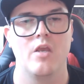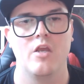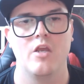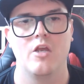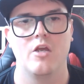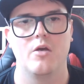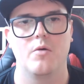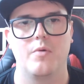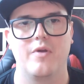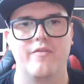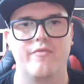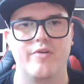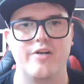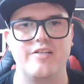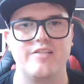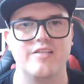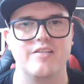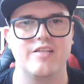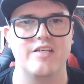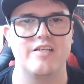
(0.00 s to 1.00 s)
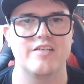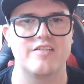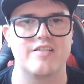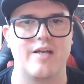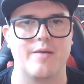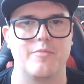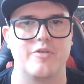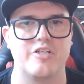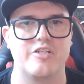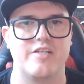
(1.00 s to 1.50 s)
We have recently
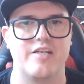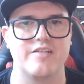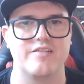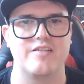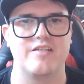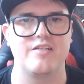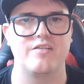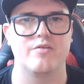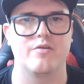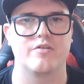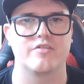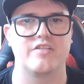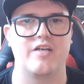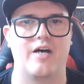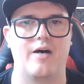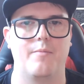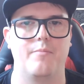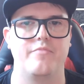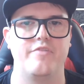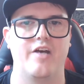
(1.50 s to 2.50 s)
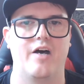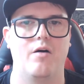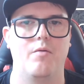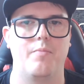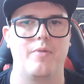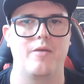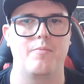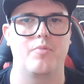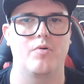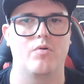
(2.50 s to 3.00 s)
established Testing Talks Hub to help
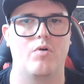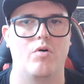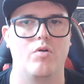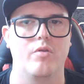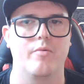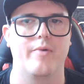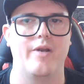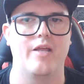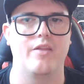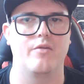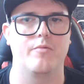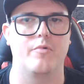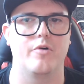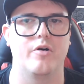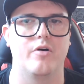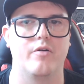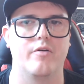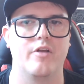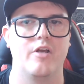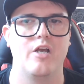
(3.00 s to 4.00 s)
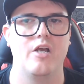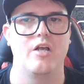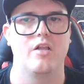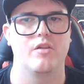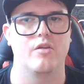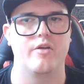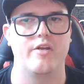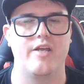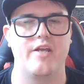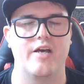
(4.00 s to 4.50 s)
people all around the world
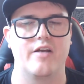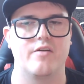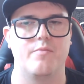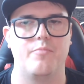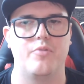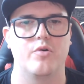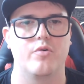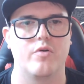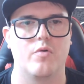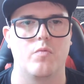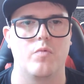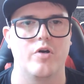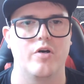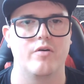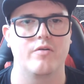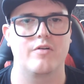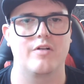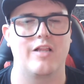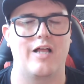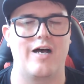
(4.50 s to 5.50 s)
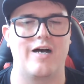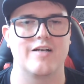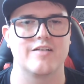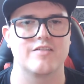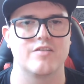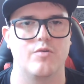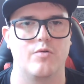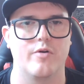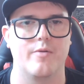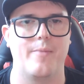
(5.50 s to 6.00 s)
learn how to build a world-class
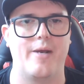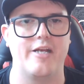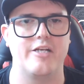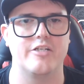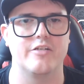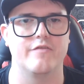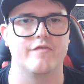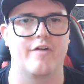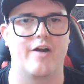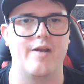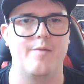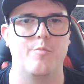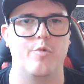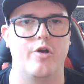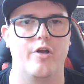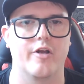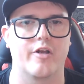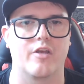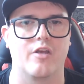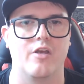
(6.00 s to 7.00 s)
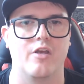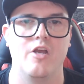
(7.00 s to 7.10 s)
automation framework.